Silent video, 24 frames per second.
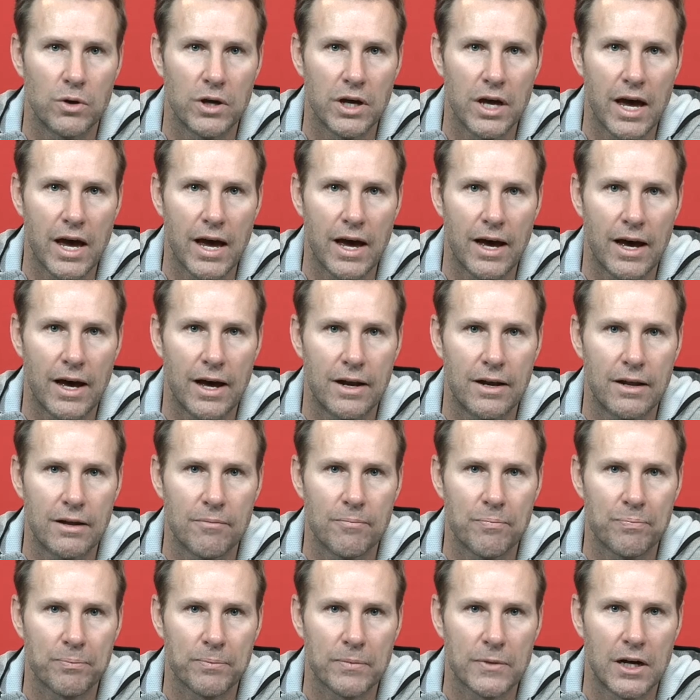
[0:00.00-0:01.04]
We
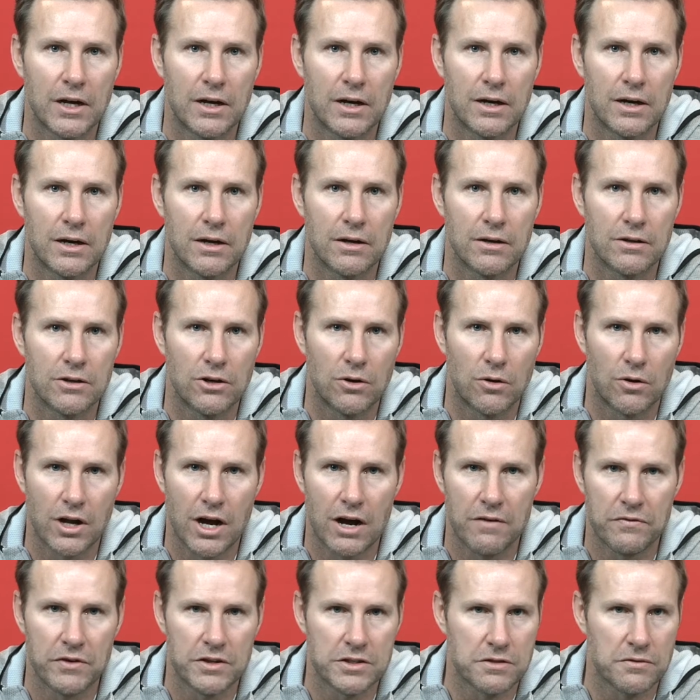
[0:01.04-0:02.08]
had, you know, an
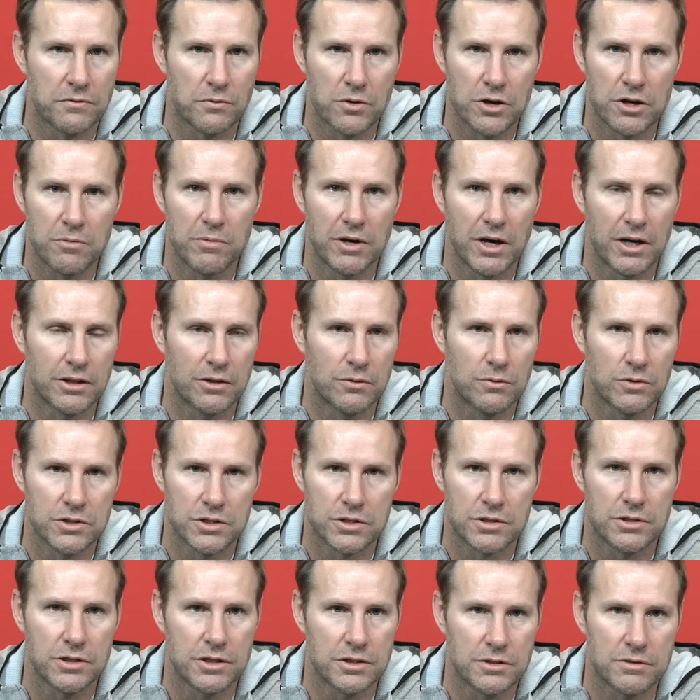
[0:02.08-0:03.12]
offensive rebound that
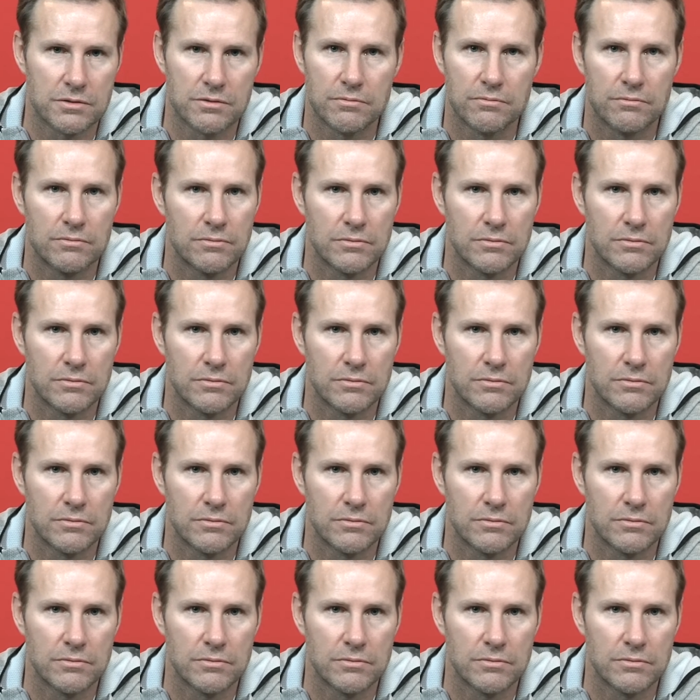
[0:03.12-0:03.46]
was just,